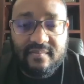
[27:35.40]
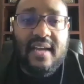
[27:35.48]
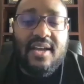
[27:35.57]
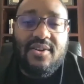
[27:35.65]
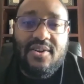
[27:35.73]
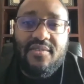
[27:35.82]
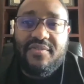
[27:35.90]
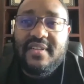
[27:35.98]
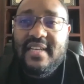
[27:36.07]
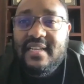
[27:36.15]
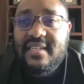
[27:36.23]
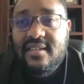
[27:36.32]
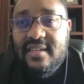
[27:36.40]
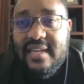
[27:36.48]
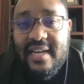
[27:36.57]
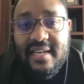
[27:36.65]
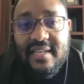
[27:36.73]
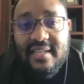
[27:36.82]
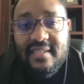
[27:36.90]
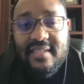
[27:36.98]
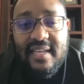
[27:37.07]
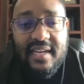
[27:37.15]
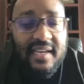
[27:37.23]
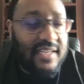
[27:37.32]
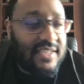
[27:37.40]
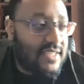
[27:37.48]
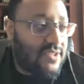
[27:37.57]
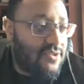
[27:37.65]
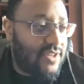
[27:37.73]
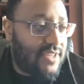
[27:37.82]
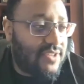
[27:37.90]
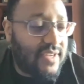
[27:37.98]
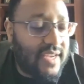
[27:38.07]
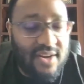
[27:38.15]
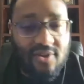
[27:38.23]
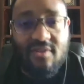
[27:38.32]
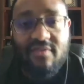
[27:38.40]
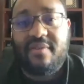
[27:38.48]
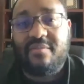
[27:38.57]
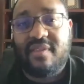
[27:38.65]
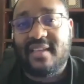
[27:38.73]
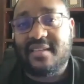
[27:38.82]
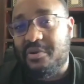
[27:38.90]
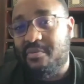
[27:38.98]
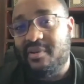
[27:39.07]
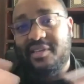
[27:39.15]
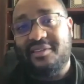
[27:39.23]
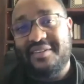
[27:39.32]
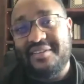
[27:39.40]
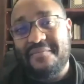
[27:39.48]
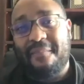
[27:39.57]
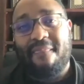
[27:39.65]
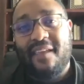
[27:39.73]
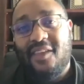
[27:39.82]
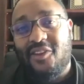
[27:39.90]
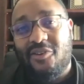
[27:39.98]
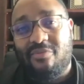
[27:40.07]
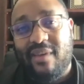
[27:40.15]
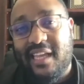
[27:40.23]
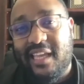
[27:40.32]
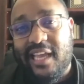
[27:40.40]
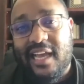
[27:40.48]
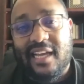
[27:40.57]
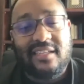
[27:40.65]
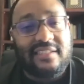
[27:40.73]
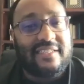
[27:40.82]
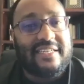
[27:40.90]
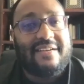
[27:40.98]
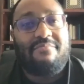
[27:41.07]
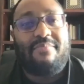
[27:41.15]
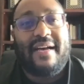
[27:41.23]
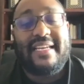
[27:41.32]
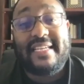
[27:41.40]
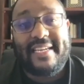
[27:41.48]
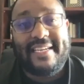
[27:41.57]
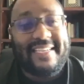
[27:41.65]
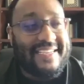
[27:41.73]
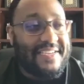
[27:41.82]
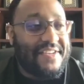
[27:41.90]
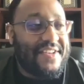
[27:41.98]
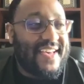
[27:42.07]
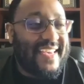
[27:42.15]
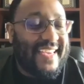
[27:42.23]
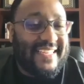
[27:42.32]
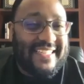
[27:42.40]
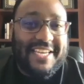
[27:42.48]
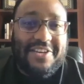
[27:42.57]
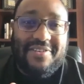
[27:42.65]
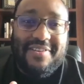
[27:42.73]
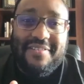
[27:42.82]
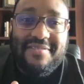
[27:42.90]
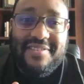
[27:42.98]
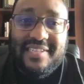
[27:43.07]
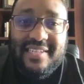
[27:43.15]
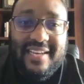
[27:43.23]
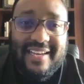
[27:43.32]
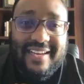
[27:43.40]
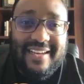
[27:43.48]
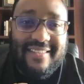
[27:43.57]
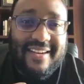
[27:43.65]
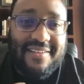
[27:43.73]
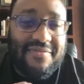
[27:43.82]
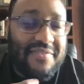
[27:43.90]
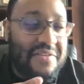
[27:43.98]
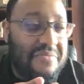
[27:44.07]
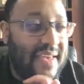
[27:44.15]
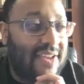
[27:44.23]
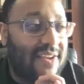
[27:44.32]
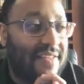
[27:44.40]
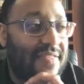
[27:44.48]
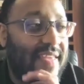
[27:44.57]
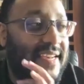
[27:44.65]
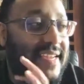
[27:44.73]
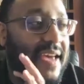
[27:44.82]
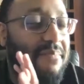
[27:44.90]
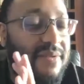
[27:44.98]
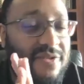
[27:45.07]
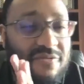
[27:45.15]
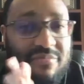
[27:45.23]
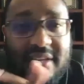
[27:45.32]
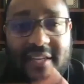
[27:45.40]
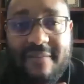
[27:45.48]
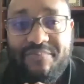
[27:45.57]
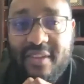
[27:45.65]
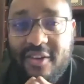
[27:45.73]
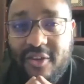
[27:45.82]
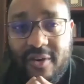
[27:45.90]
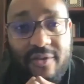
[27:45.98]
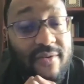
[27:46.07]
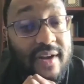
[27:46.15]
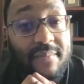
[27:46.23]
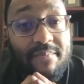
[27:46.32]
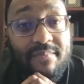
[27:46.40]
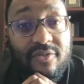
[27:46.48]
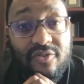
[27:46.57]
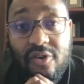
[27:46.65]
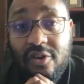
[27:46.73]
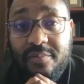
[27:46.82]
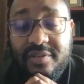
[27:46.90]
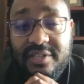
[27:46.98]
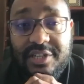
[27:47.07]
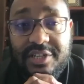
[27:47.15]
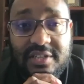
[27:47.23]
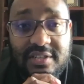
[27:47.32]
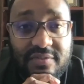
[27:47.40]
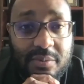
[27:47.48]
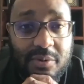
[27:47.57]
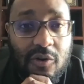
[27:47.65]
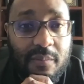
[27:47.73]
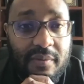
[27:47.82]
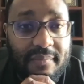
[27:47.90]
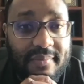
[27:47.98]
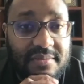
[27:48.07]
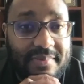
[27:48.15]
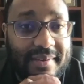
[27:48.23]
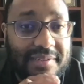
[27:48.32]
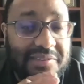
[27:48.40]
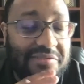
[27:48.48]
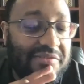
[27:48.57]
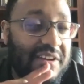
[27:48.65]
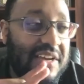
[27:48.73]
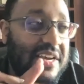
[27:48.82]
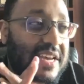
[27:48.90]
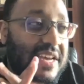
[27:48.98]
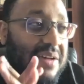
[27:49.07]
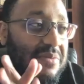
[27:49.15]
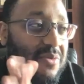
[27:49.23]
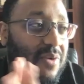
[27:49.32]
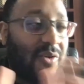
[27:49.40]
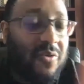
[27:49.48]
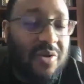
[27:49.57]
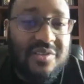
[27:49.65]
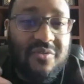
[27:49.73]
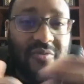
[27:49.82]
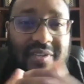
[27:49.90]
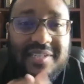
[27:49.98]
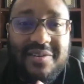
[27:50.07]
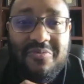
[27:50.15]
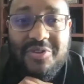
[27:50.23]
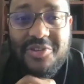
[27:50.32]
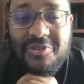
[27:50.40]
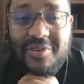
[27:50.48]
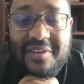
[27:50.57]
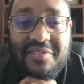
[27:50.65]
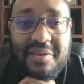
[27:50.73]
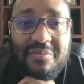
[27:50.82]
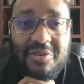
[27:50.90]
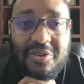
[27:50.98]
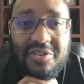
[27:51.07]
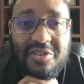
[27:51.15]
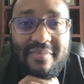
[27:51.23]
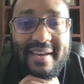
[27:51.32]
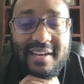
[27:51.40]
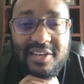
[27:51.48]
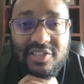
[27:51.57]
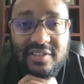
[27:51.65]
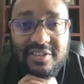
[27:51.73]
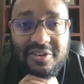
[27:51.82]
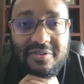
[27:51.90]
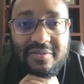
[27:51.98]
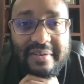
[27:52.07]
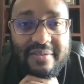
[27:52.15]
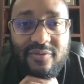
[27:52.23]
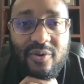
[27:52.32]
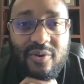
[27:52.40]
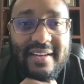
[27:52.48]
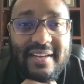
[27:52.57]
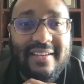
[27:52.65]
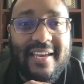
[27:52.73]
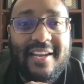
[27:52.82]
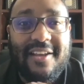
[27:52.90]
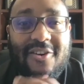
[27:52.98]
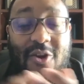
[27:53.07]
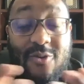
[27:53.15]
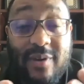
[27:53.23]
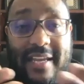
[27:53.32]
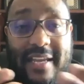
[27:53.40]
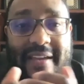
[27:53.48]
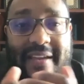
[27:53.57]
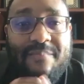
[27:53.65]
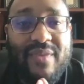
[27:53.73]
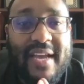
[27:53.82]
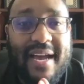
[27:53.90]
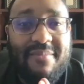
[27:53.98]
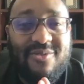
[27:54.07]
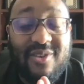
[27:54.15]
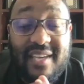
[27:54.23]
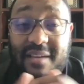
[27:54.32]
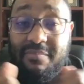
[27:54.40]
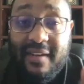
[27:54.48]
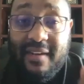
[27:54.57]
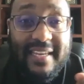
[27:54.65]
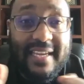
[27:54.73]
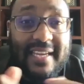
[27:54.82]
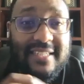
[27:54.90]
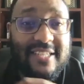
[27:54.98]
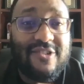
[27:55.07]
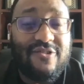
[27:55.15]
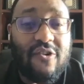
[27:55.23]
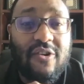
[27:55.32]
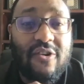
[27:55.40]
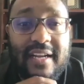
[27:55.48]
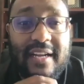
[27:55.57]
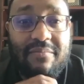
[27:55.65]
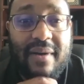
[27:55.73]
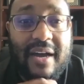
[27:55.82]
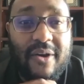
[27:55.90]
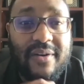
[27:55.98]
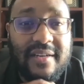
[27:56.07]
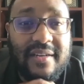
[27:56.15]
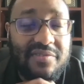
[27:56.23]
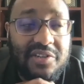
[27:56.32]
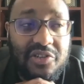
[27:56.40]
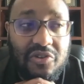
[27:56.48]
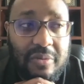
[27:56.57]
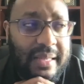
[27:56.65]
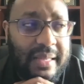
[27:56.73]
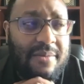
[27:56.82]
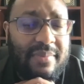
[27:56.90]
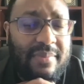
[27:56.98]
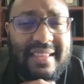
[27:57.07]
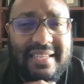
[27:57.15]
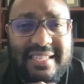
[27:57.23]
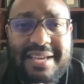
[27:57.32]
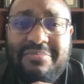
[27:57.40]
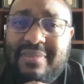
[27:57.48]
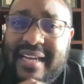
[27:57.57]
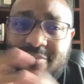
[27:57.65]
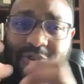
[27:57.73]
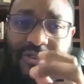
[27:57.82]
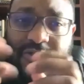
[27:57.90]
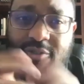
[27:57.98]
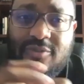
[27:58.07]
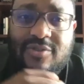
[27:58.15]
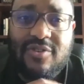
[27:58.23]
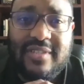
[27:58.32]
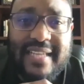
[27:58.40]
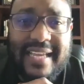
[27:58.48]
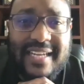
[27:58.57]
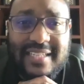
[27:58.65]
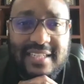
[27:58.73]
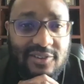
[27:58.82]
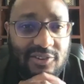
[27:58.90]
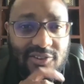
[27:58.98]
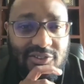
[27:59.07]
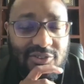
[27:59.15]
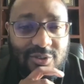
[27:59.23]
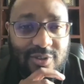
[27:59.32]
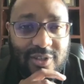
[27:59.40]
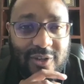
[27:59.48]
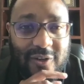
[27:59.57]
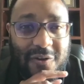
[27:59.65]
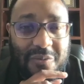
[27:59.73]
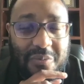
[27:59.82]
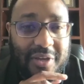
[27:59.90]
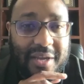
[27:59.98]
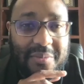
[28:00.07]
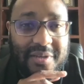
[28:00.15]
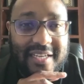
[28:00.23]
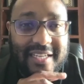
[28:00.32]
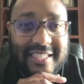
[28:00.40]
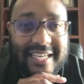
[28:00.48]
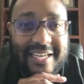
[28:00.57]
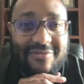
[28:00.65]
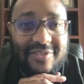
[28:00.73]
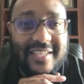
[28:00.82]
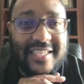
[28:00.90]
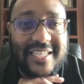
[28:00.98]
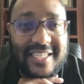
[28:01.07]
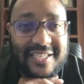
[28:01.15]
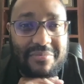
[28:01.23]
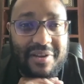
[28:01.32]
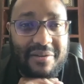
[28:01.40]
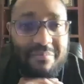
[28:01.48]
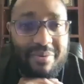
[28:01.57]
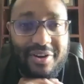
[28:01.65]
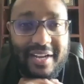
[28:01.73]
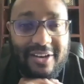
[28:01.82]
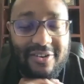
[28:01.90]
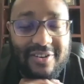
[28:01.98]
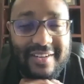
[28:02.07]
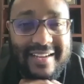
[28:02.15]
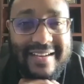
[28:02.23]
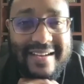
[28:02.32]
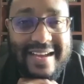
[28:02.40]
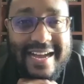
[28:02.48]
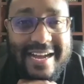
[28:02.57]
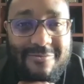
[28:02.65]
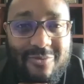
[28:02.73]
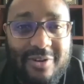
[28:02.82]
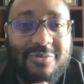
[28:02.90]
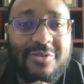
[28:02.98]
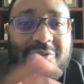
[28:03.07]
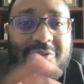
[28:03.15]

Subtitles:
No, fantastic. Sanele, just to end off, I mean, there's probably, many young budding executives that are female and that happen to be, in really strong positions from a corporate perspective. I mean, what words of wisdom would you give them, to manage, avoiding getting lonely, to keep leading as a strong and empowered individual, but at the same time, not to lose your sanity, not to become a slave to the system and burn out. What would be